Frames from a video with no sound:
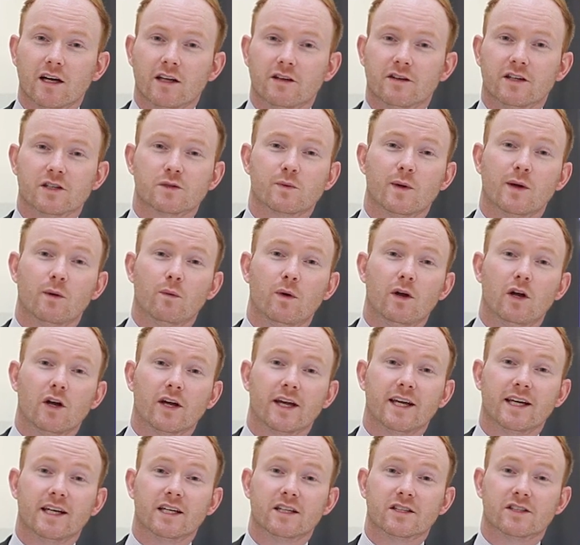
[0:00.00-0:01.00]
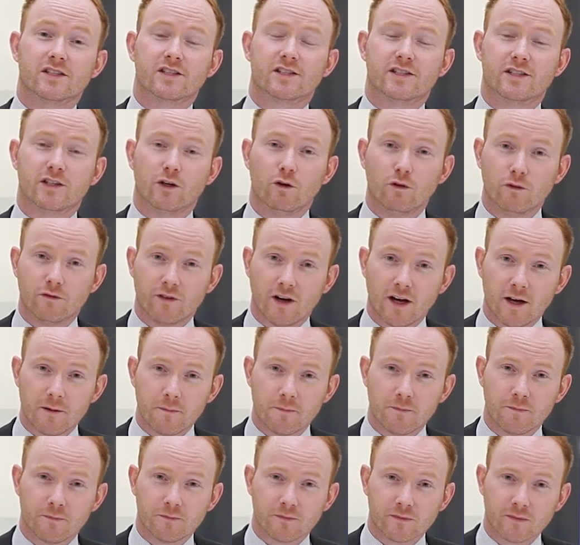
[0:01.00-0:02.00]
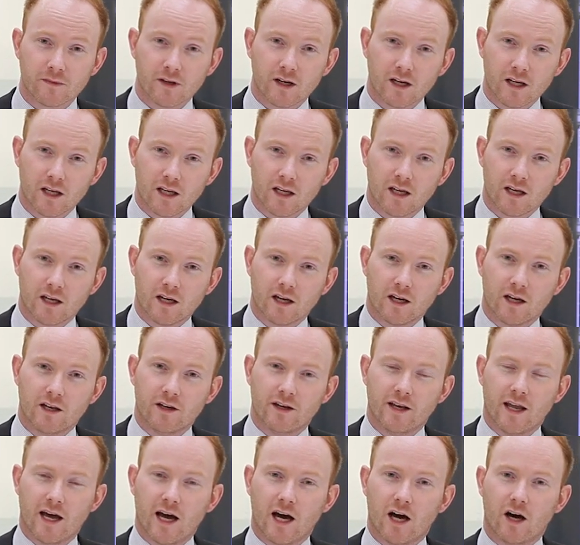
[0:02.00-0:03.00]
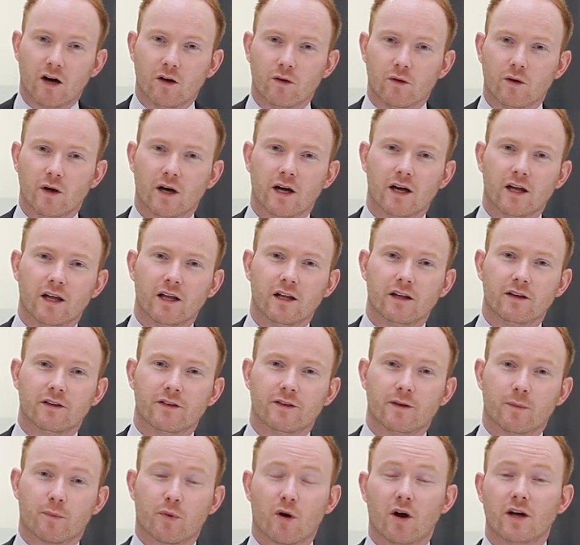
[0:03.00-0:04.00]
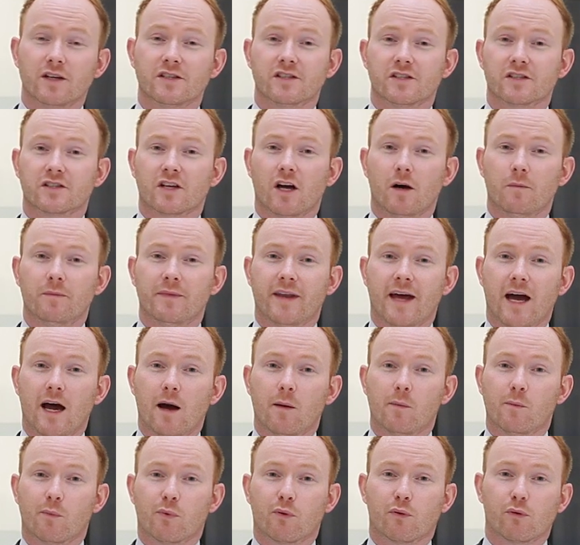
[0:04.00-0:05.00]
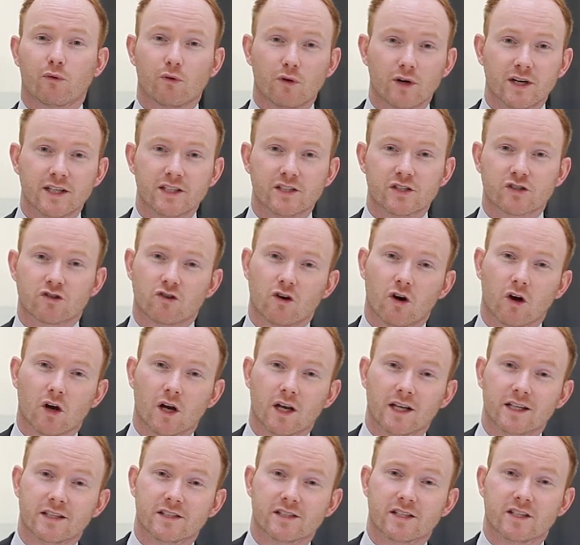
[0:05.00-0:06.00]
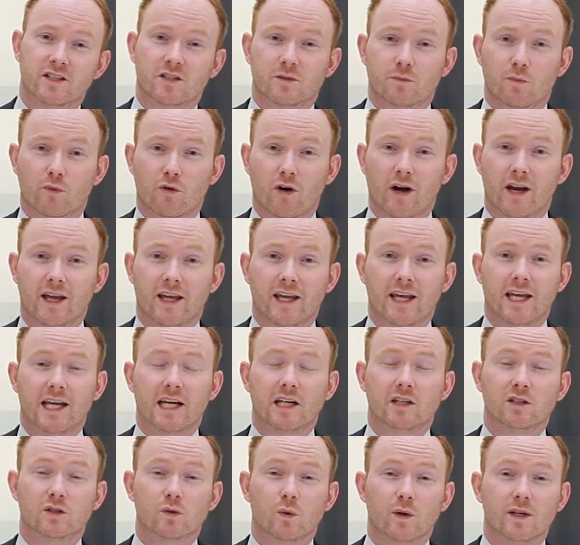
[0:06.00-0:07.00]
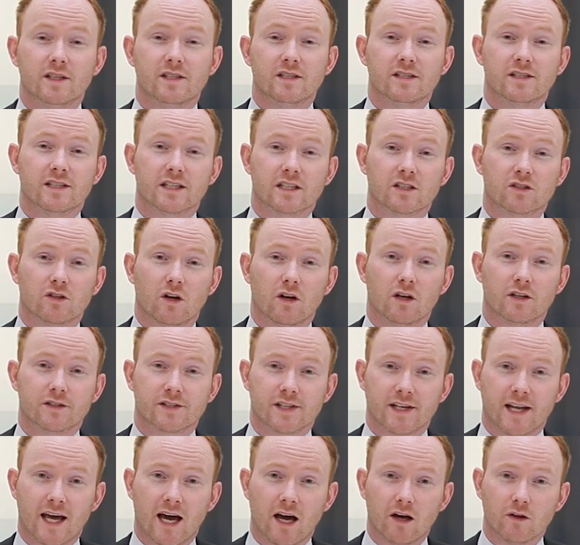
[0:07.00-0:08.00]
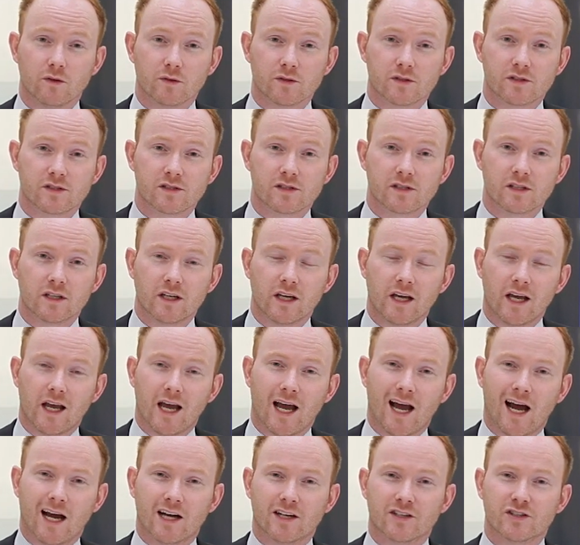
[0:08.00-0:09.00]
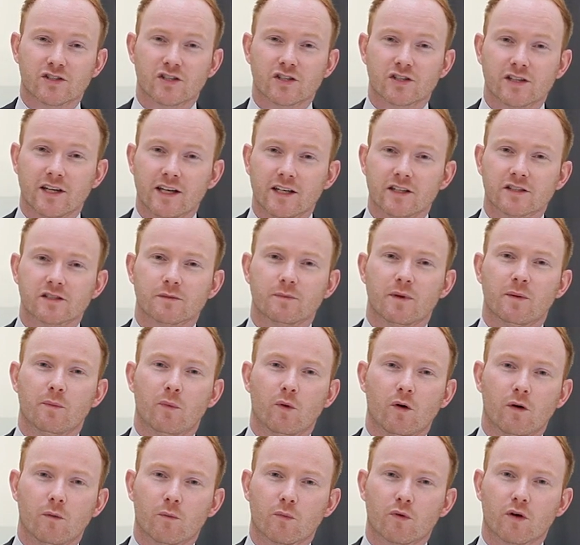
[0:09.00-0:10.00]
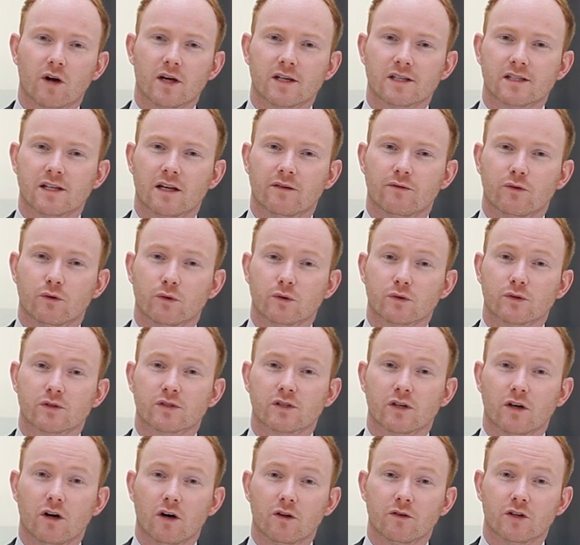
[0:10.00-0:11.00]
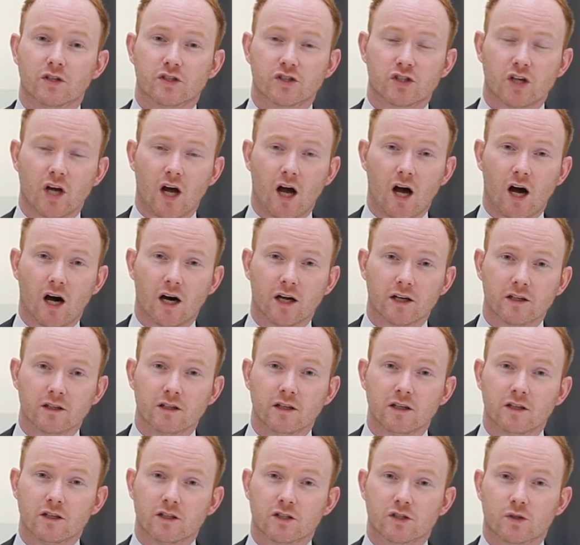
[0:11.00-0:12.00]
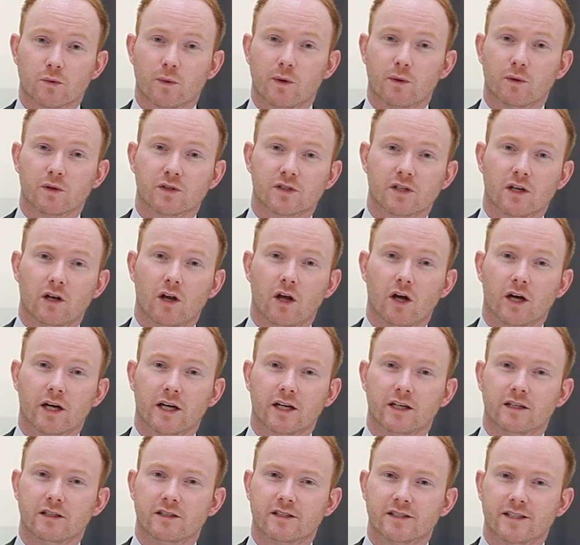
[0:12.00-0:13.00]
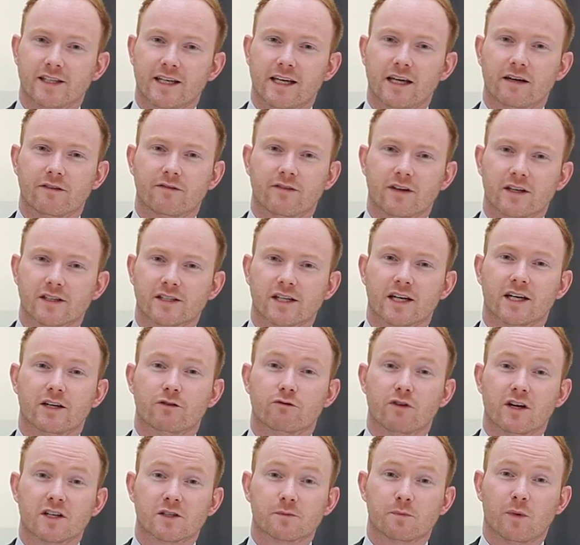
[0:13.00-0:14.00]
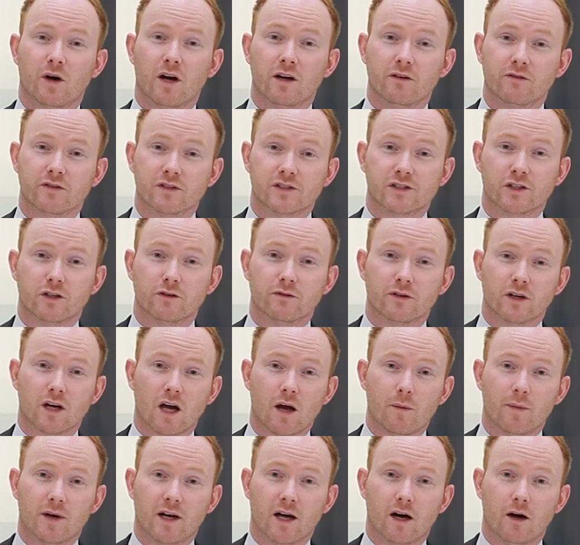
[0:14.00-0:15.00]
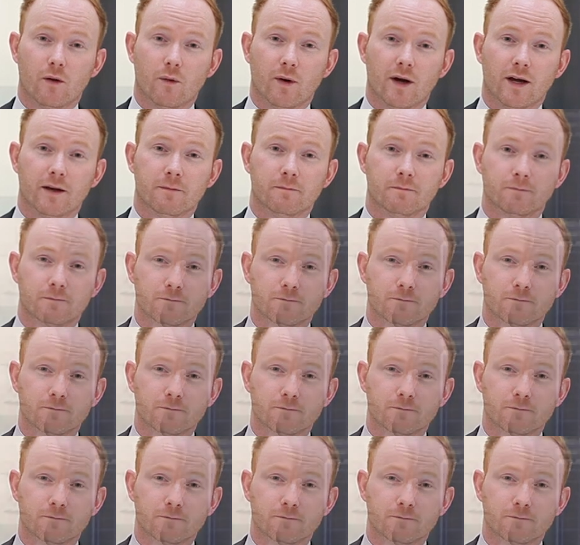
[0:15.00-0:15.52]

This week we're looking at silver. Now, the price has come down pretty strongly since breaking $26 an ounce, and it's just hit some important price levels on the chart, so we want to look and see if there's any respite for silver coming our way.